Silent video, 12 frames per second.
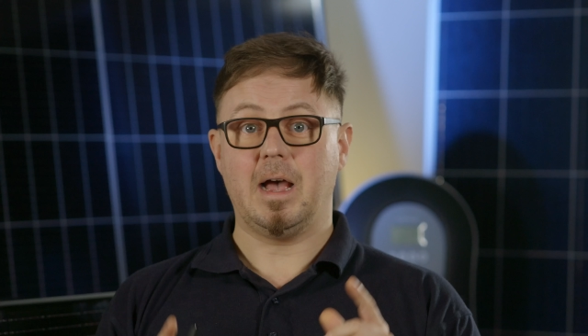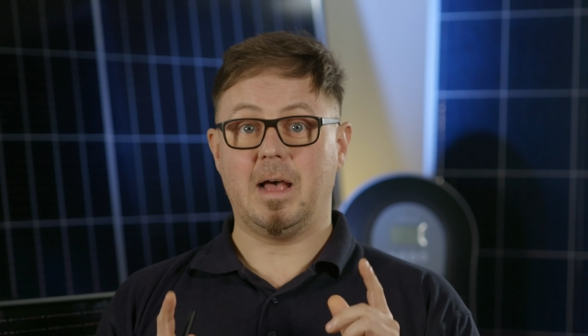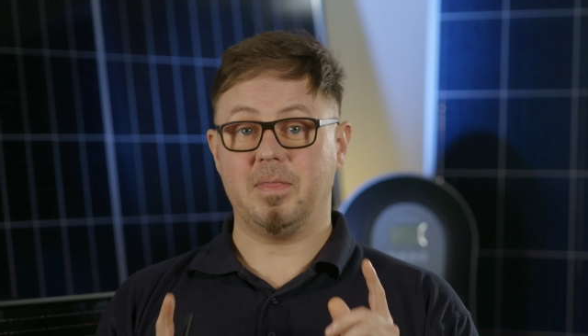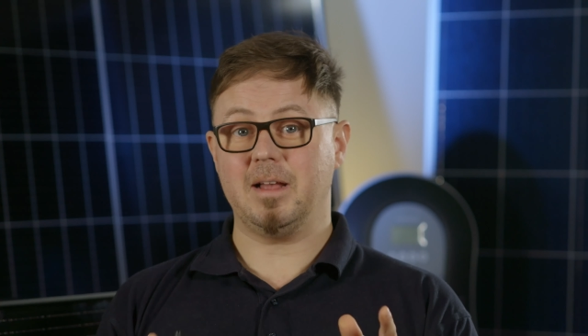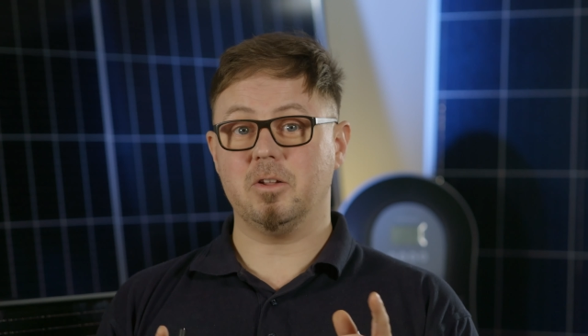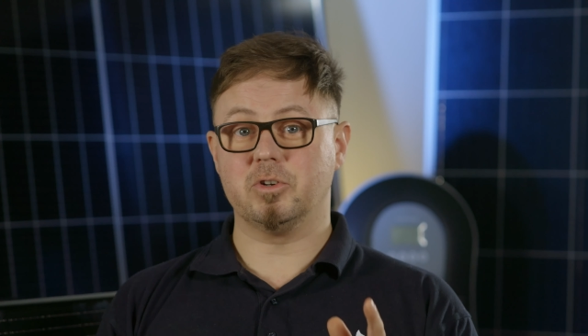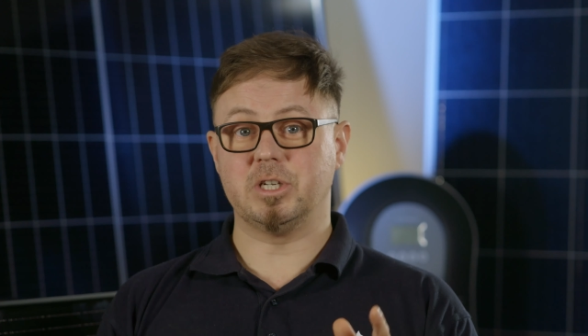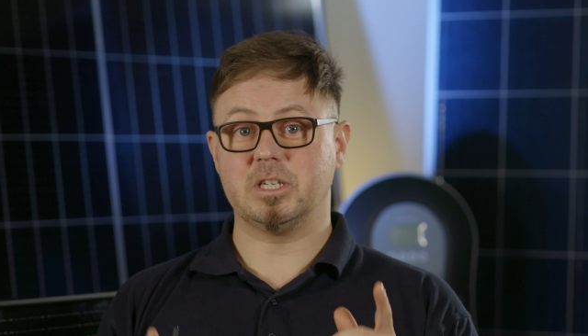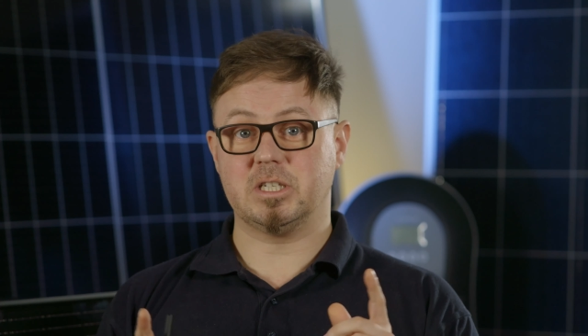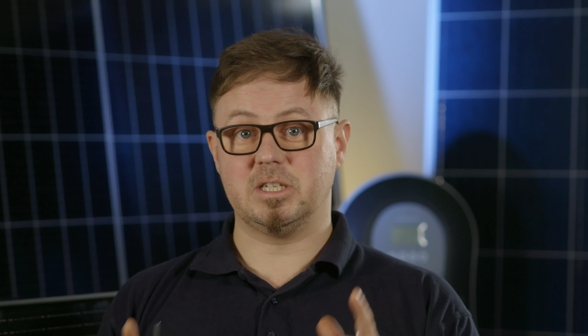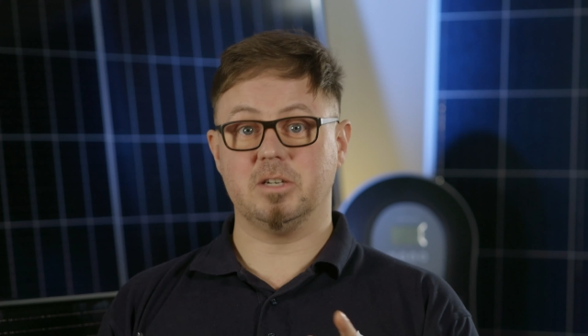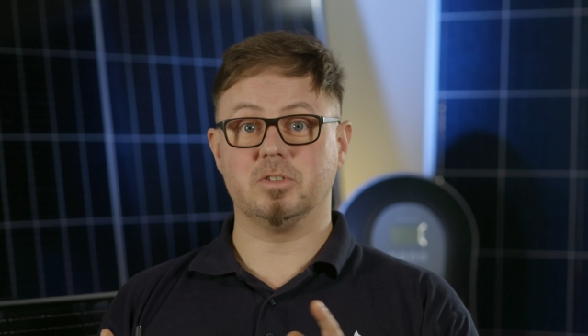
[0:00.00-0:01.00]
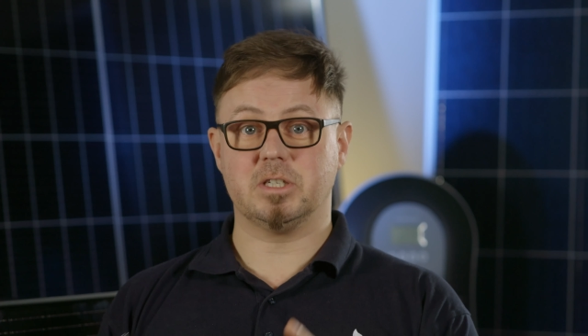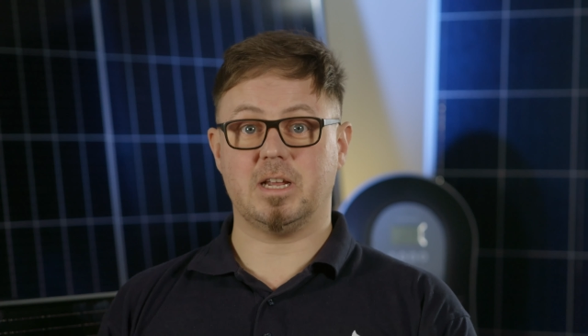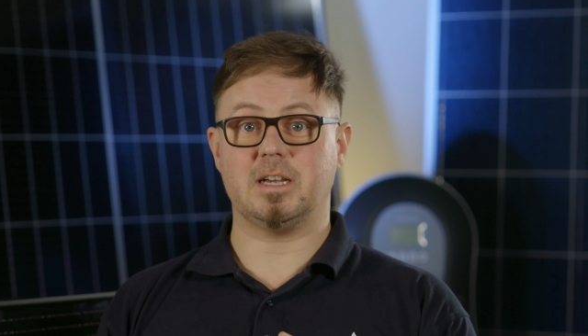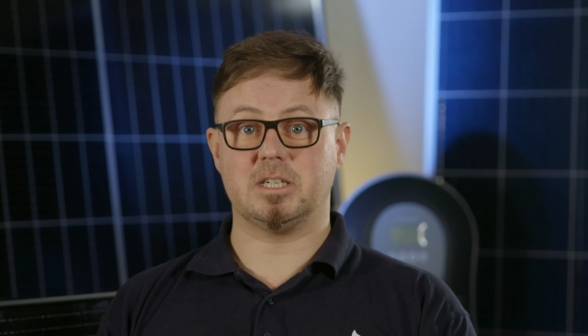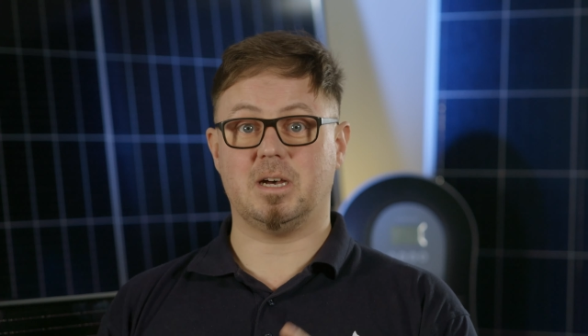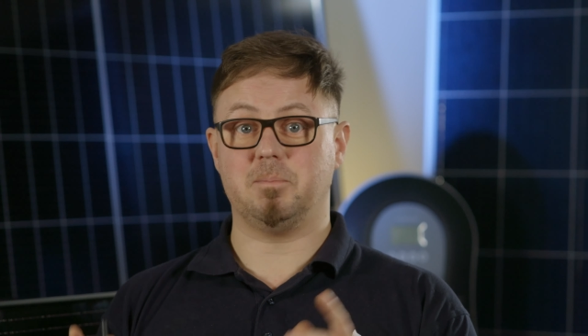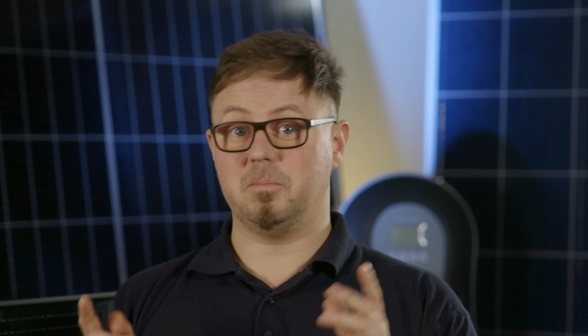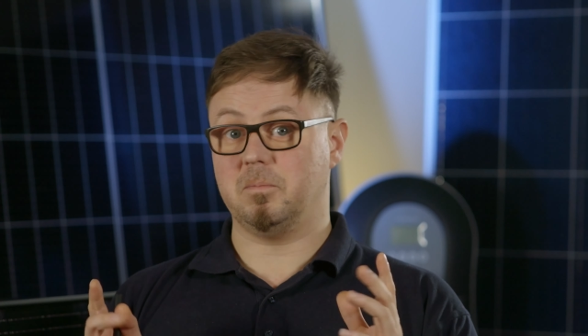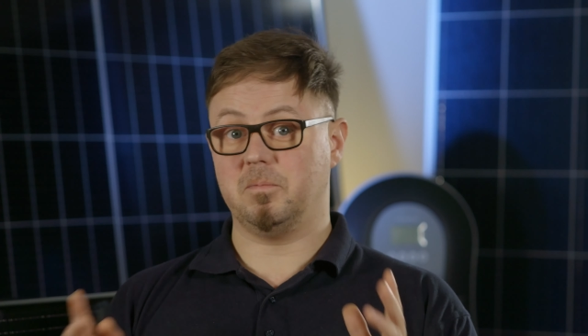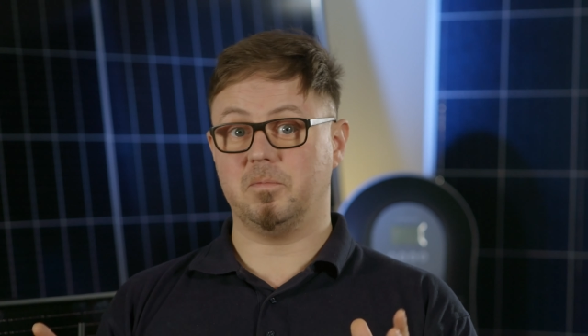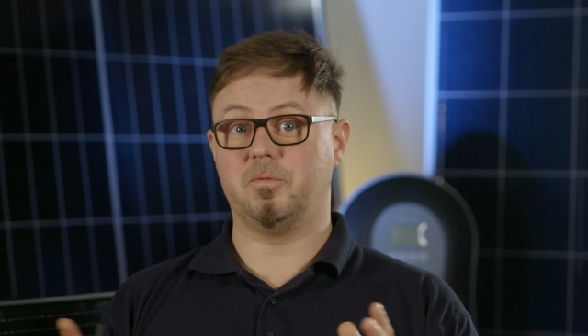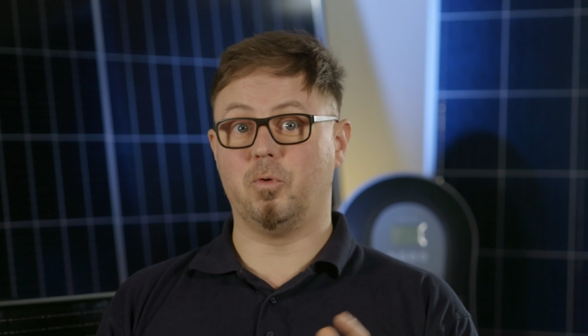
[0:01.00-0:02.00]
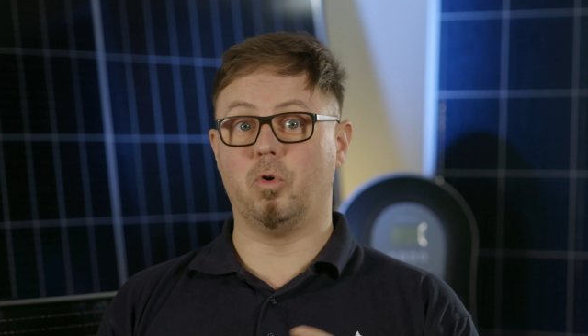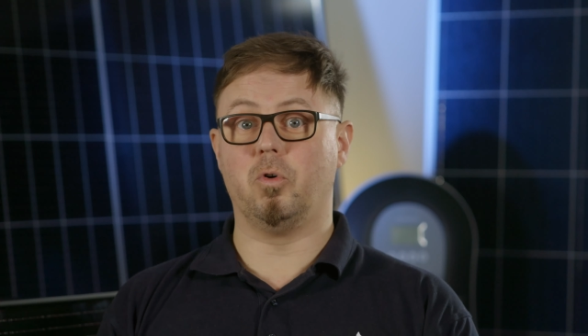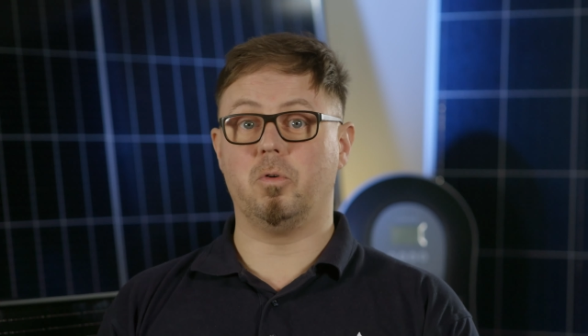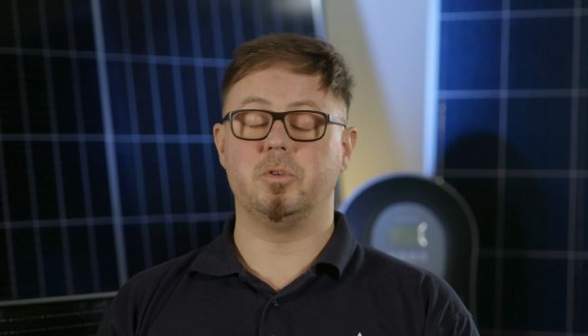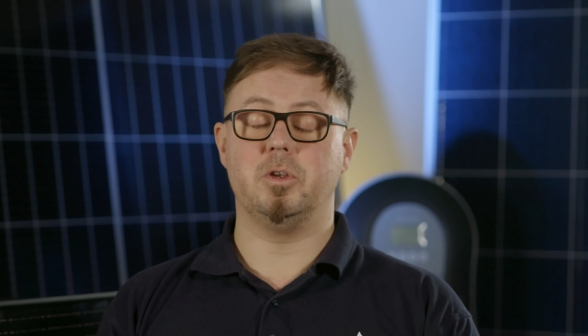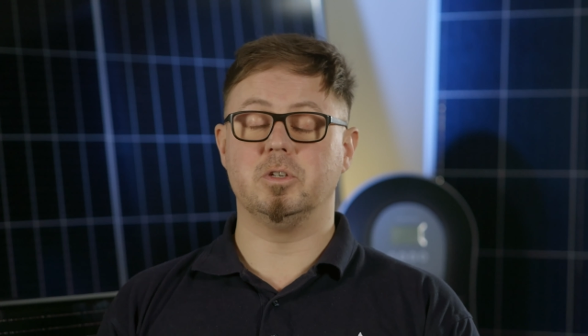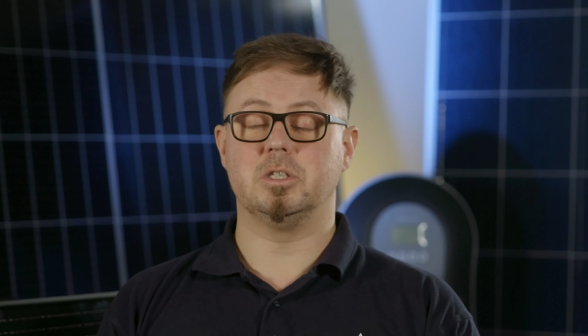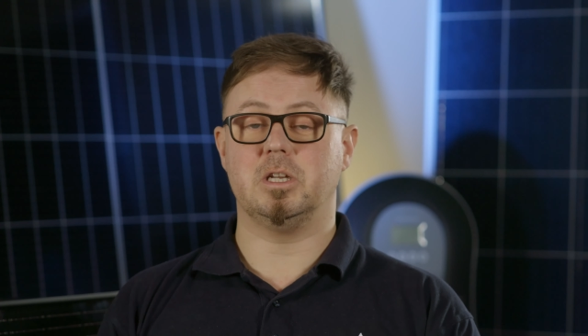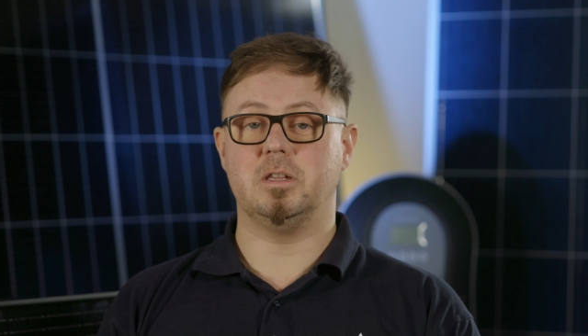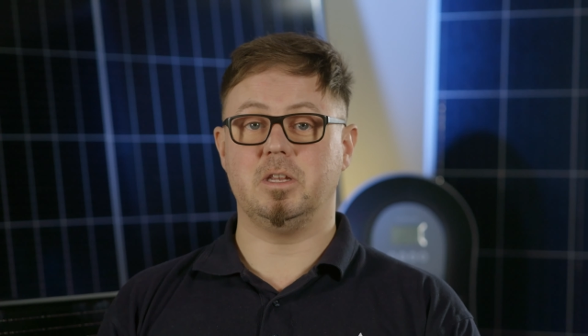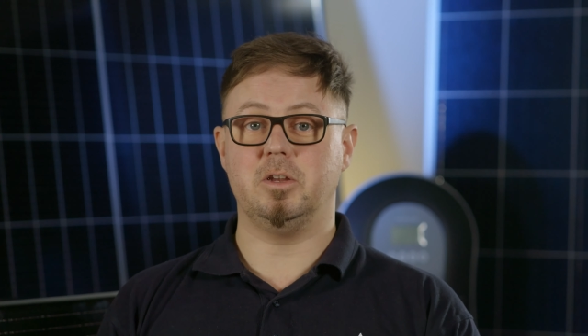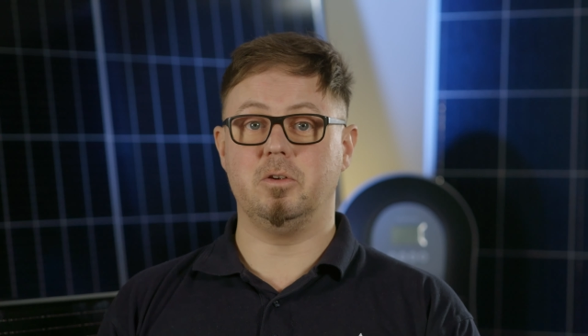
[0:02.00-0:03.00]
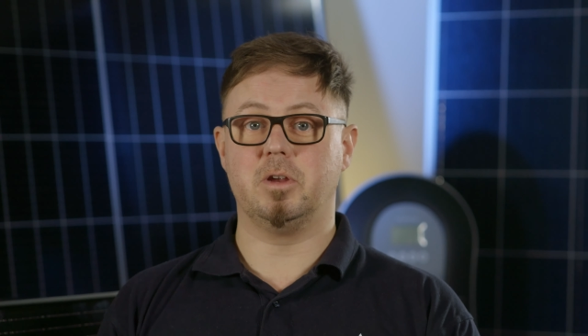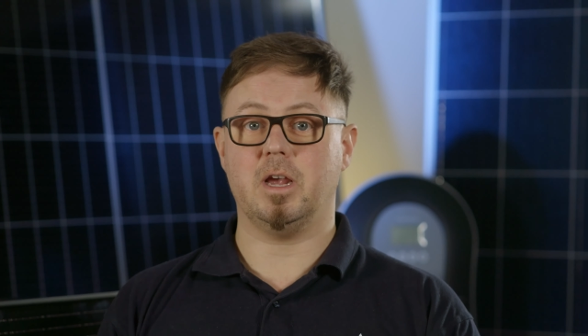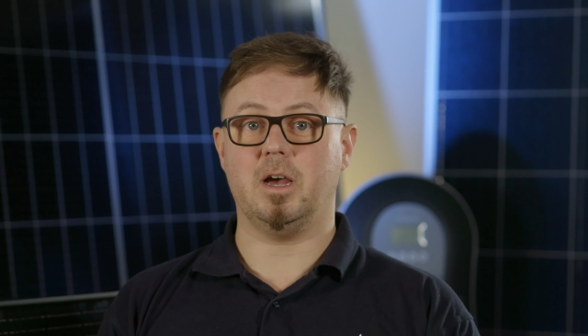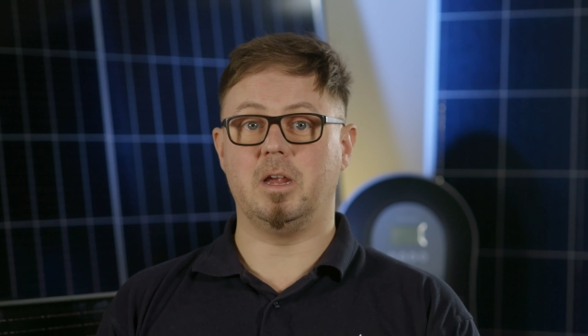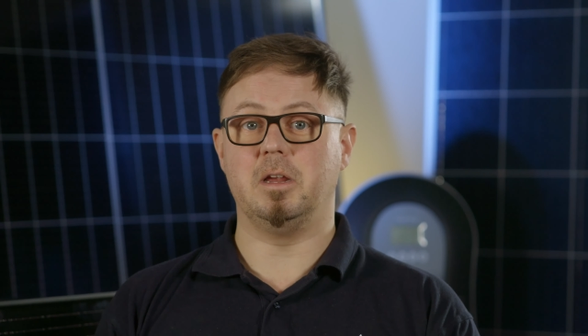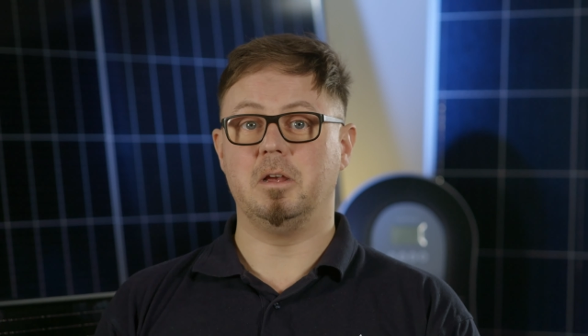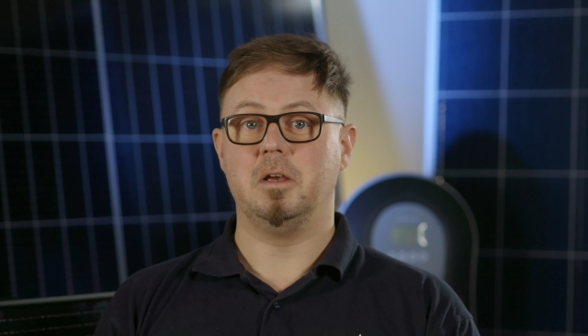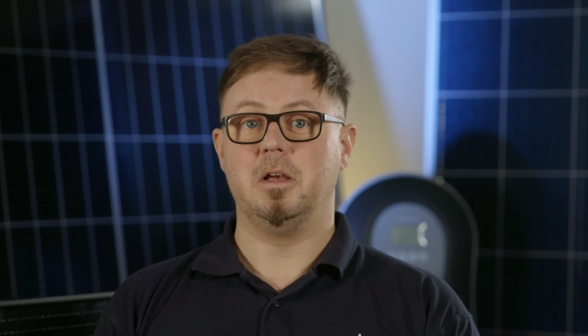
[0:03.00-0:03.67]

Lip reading: And that logic still stacks up for users in the UK.